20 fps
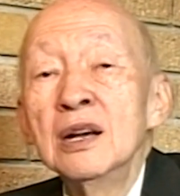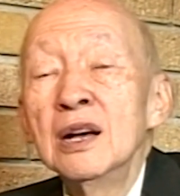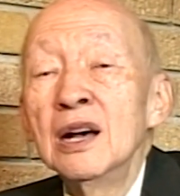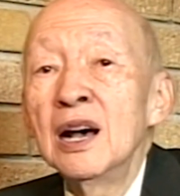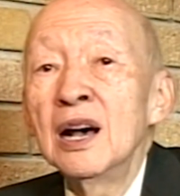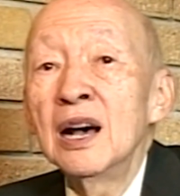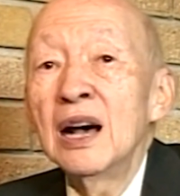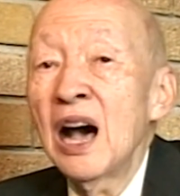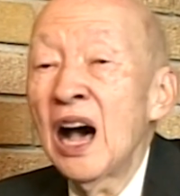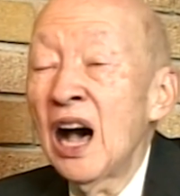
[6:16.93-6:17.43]

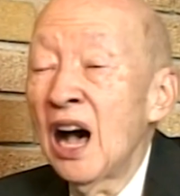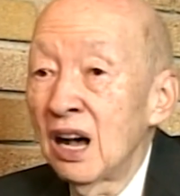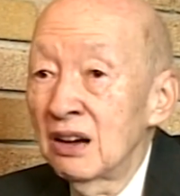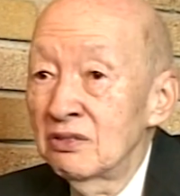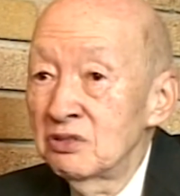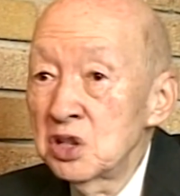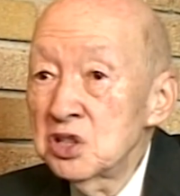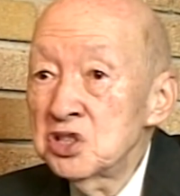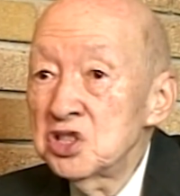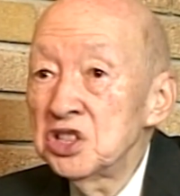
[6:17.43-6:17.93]

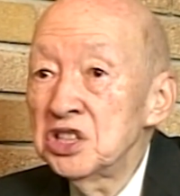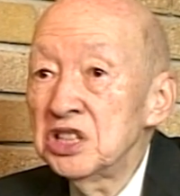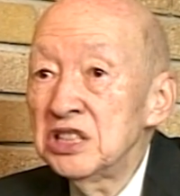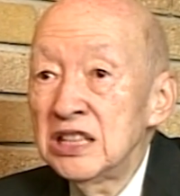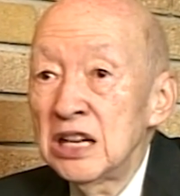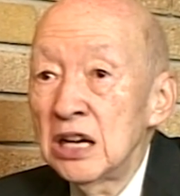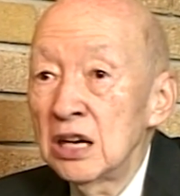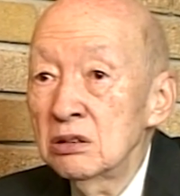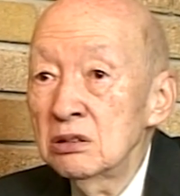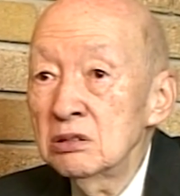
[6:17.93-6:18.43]
Harvard,
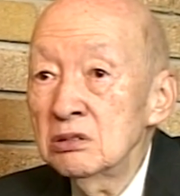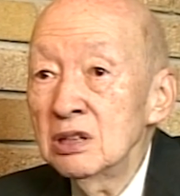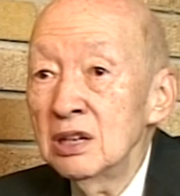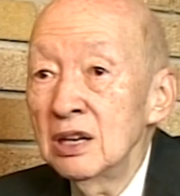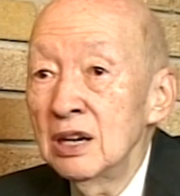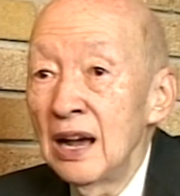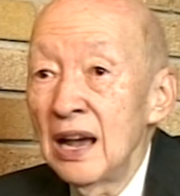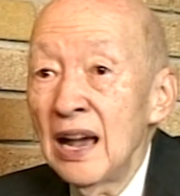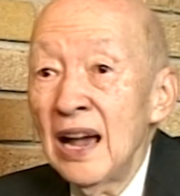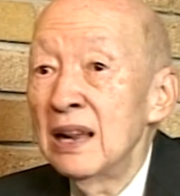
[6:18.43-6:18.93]
Yale,
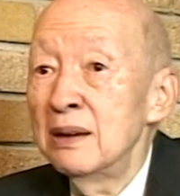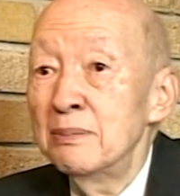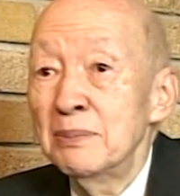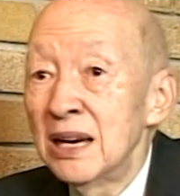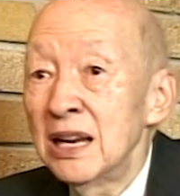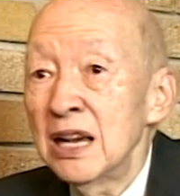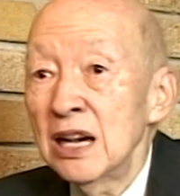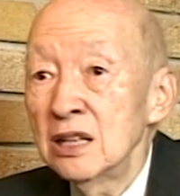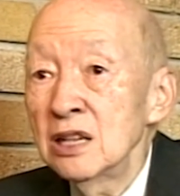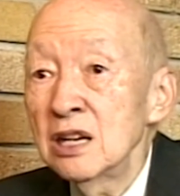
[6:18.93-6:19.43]
and
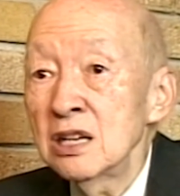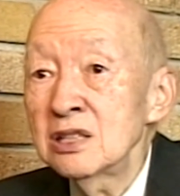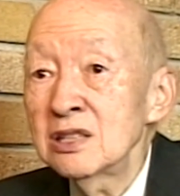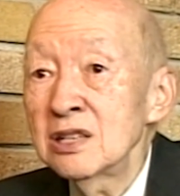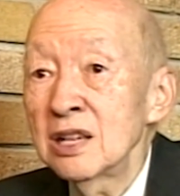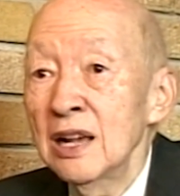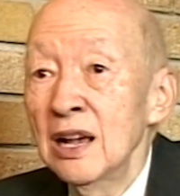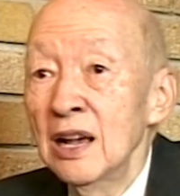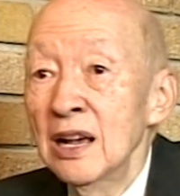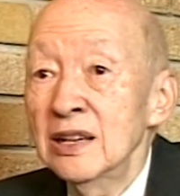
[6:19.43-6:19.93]
many
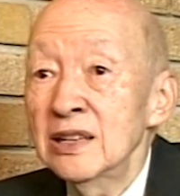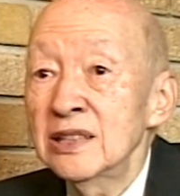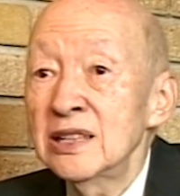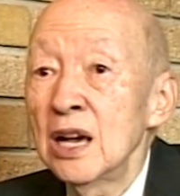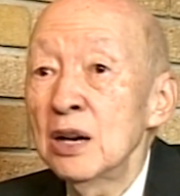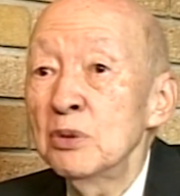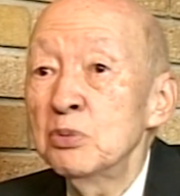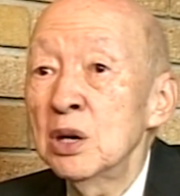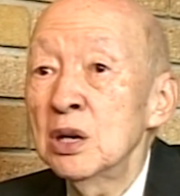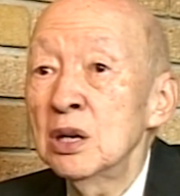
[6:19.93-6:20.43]
others,
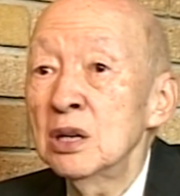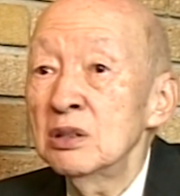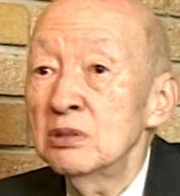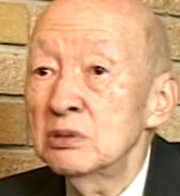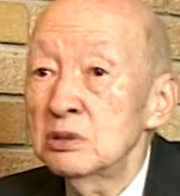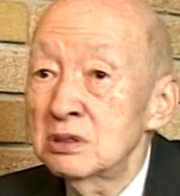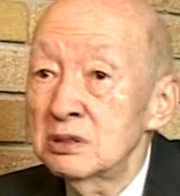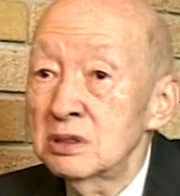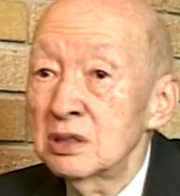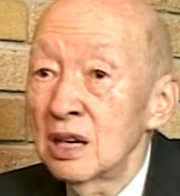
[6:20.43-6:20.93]
they
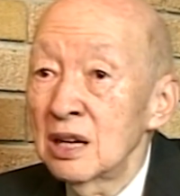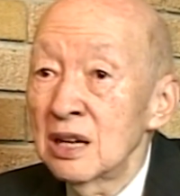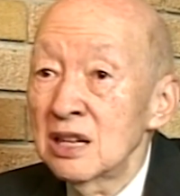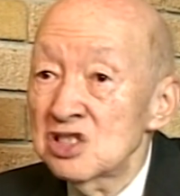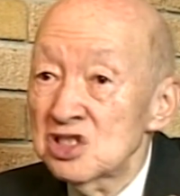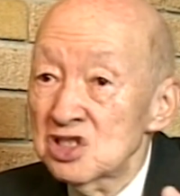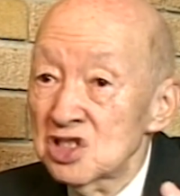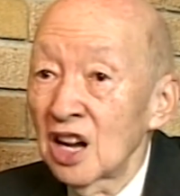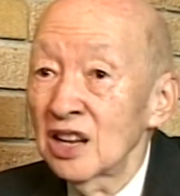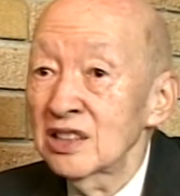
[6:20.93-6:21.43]
were
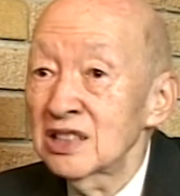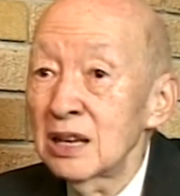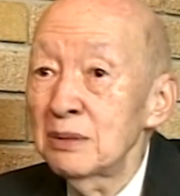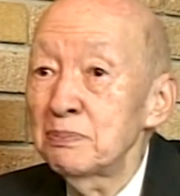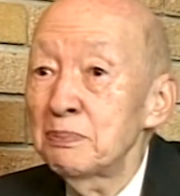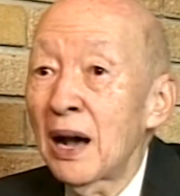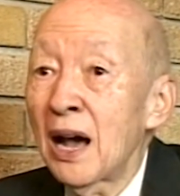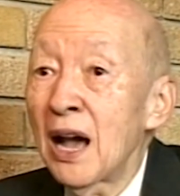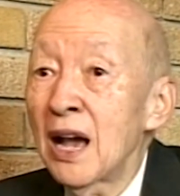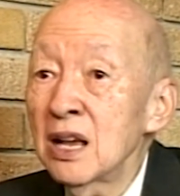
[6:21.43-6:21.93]

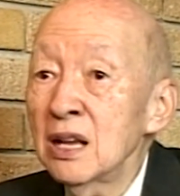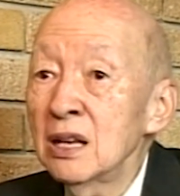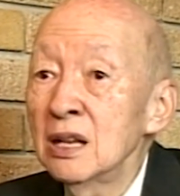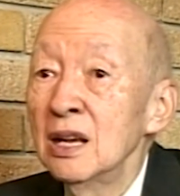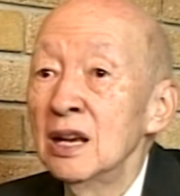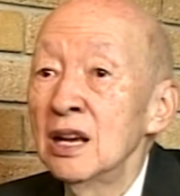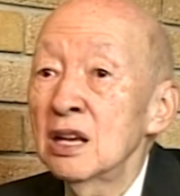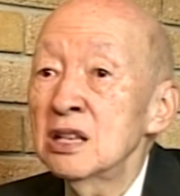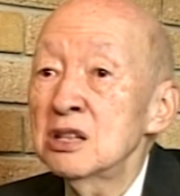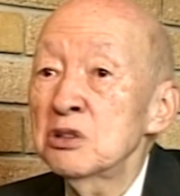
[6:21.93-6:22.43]
started by
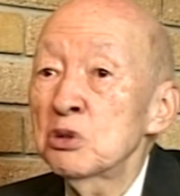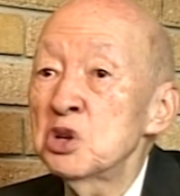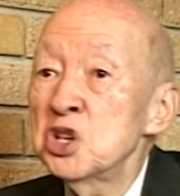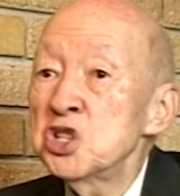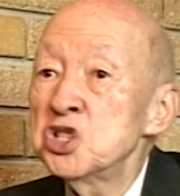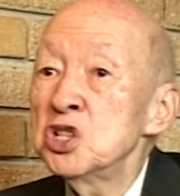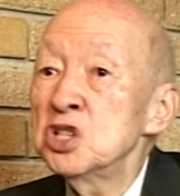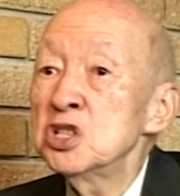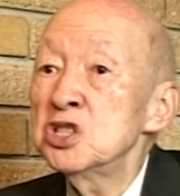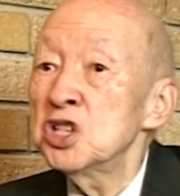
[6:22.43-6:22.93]

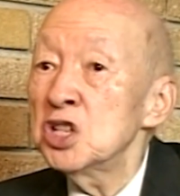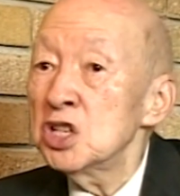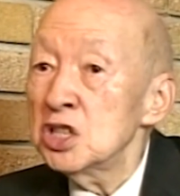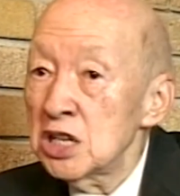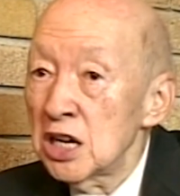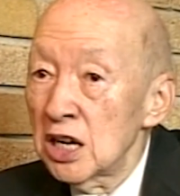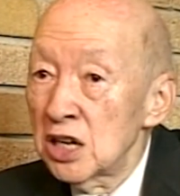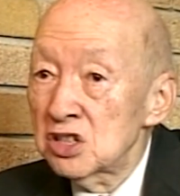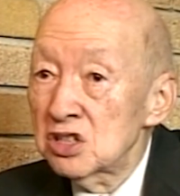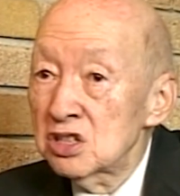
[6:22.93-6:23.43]
Christian
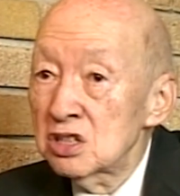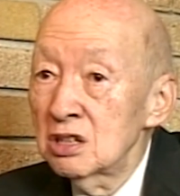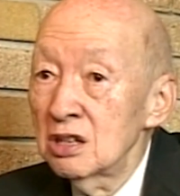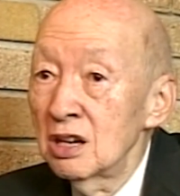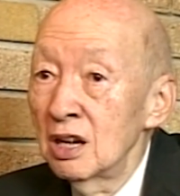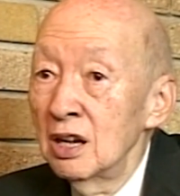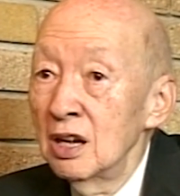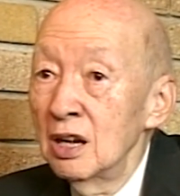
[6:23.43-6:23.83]
churches.